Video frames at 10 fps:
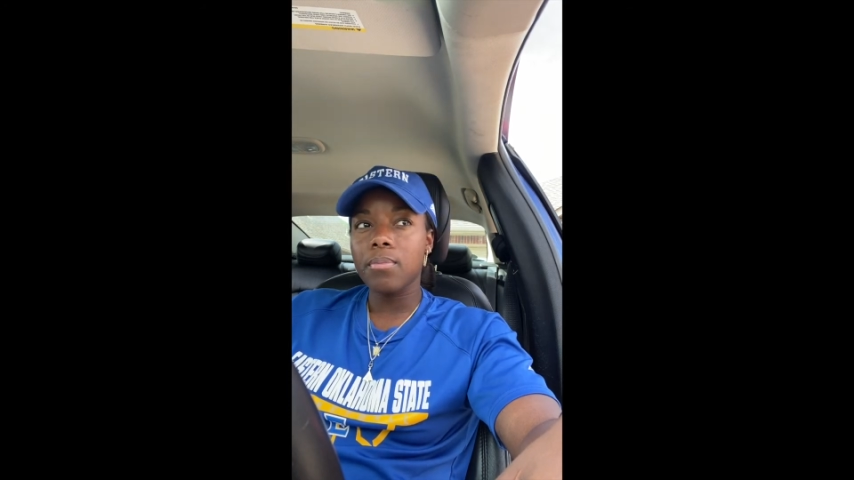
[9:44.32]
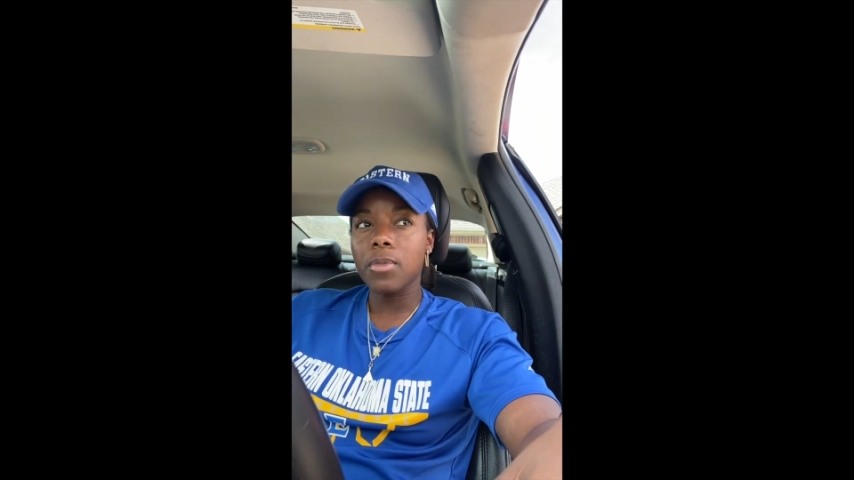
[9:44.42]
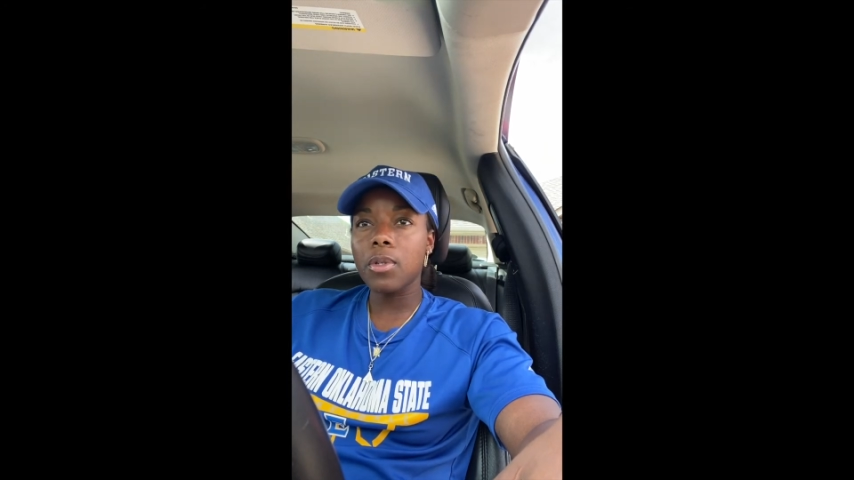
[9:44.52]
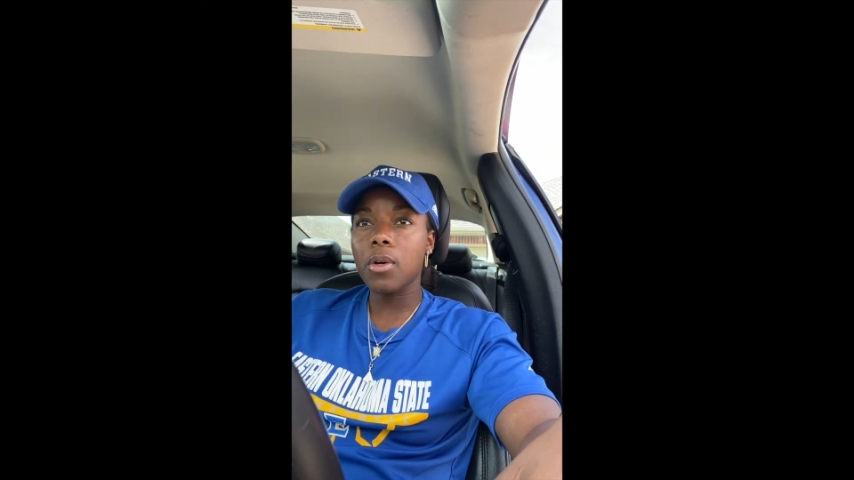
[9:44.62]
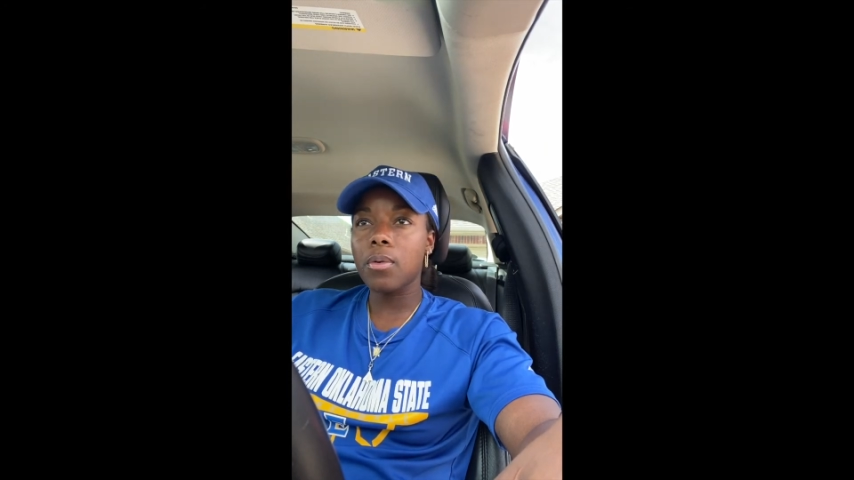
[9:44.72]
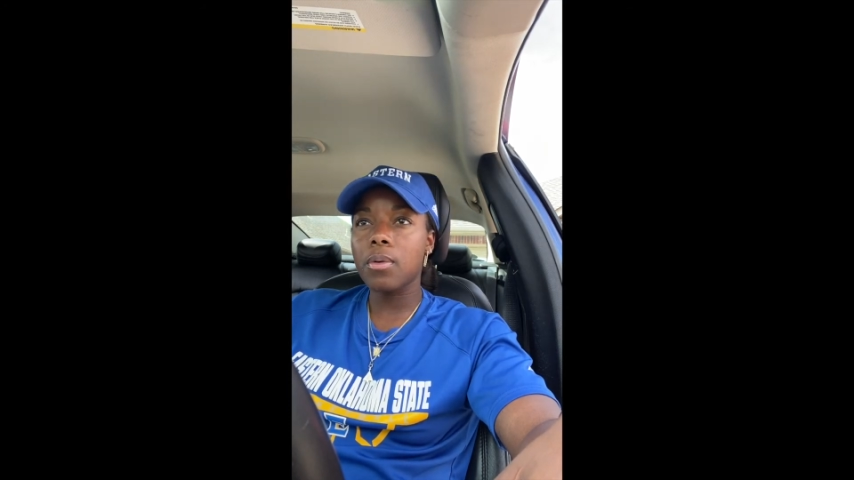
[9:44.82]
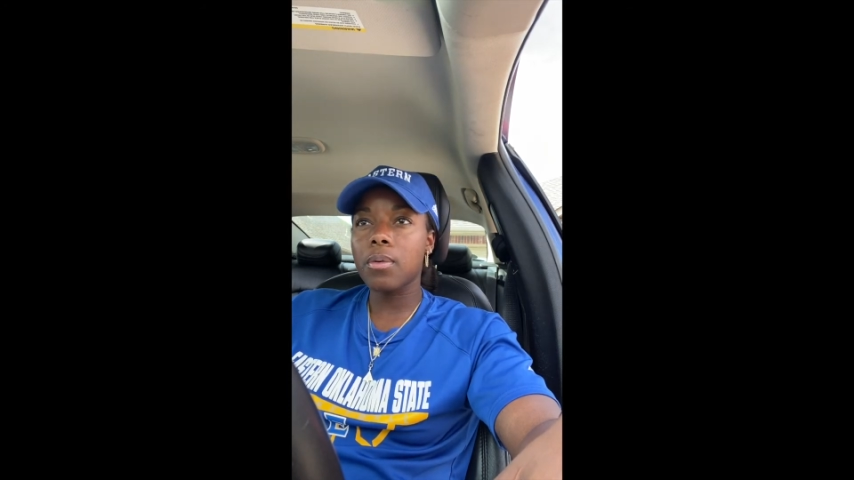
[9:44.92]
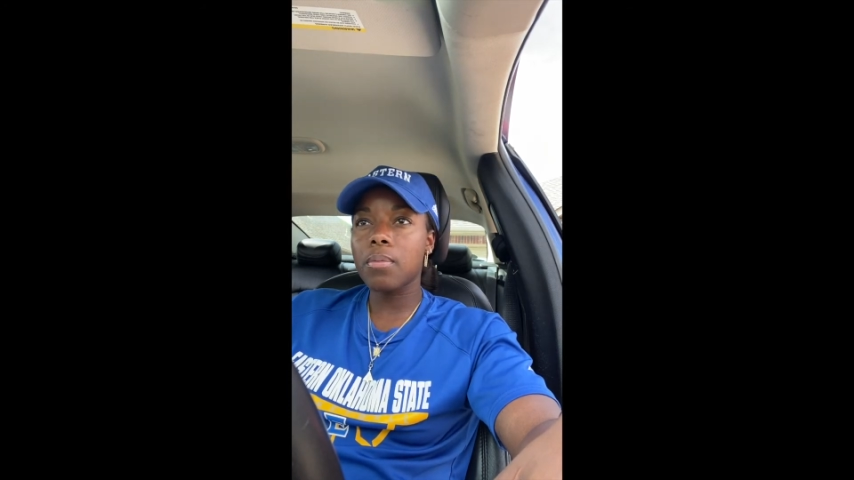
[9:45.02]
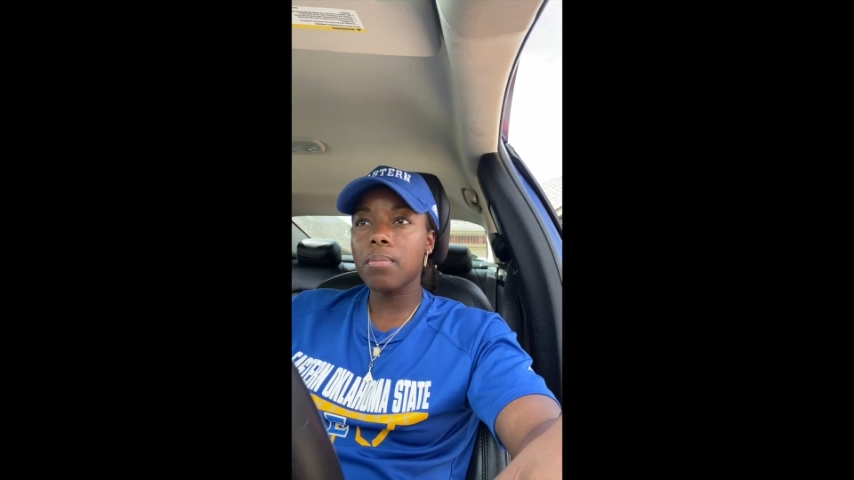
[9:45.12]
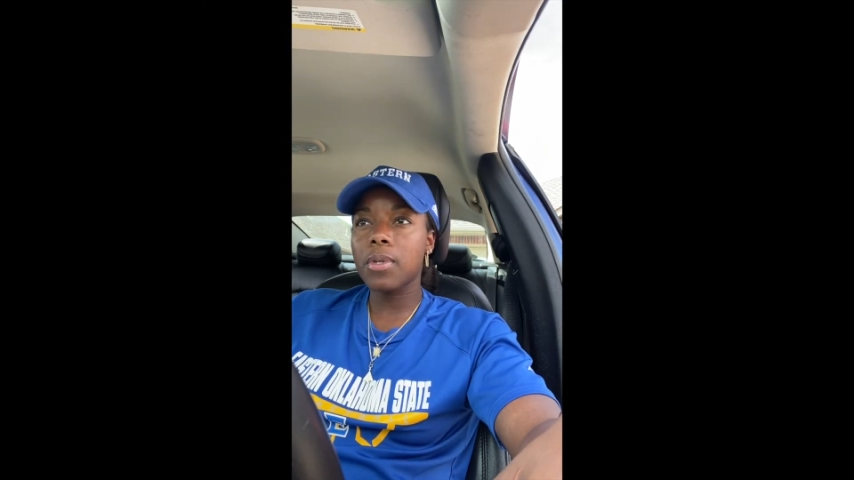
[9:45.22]
you know,
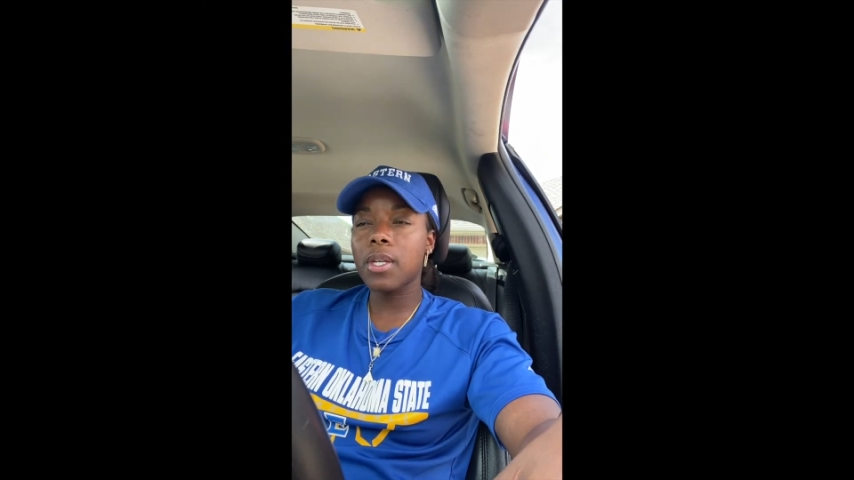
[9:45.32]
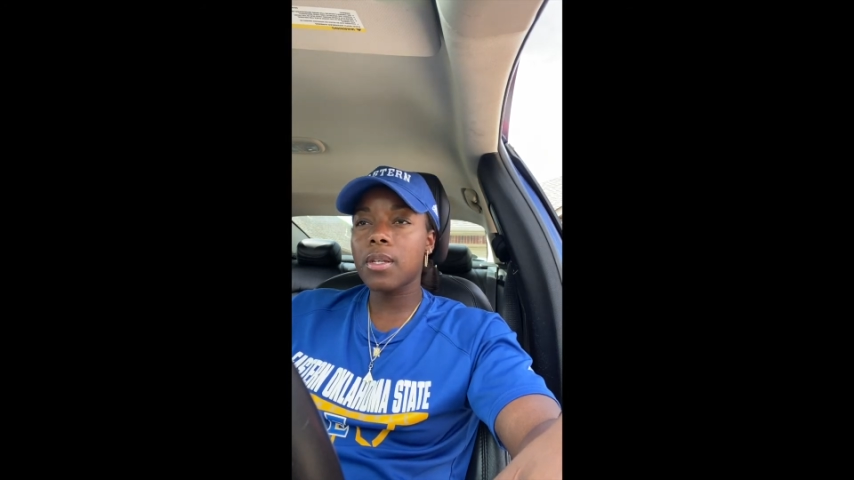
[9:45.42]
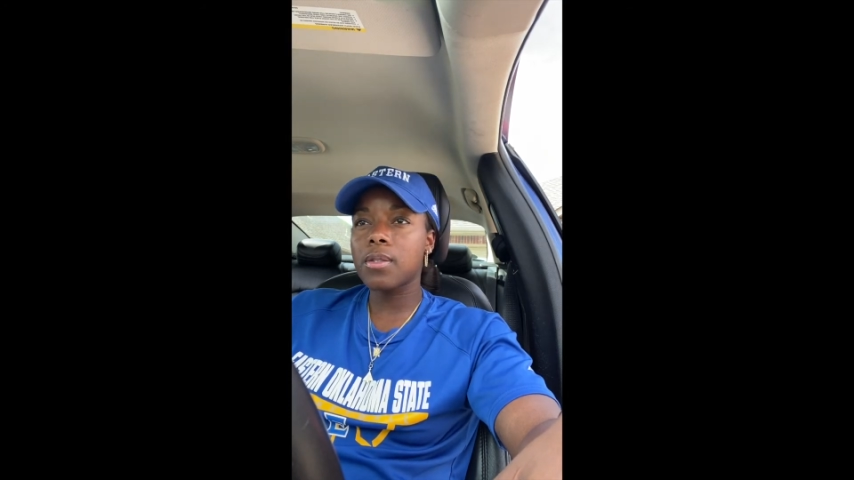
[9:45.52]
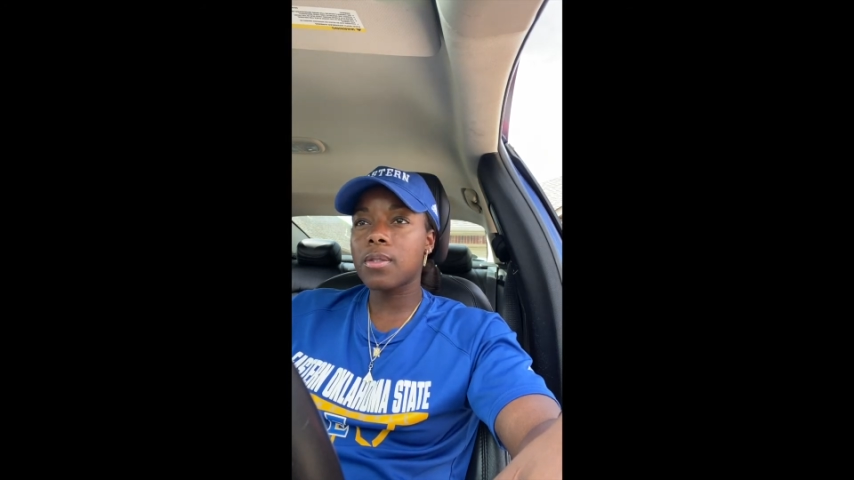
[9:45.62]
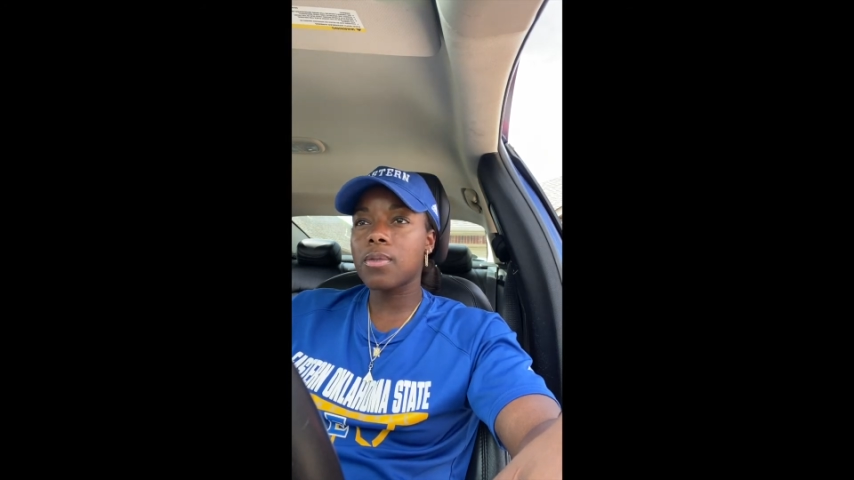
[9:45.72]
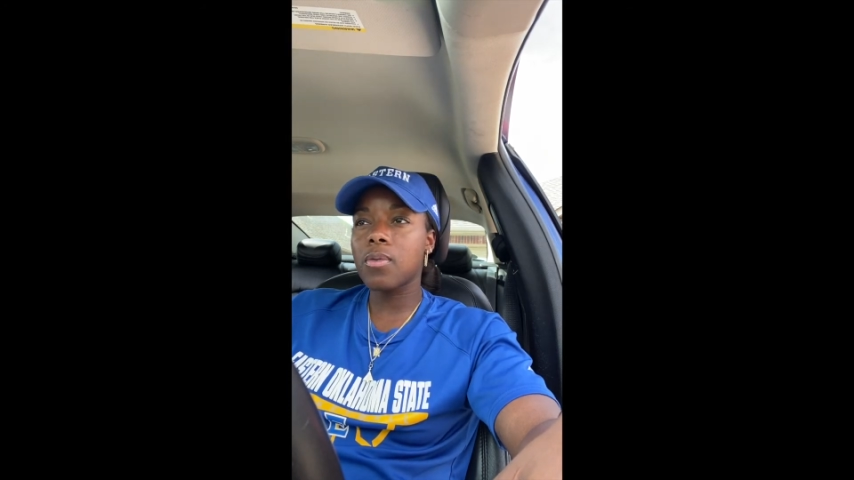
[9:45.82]
because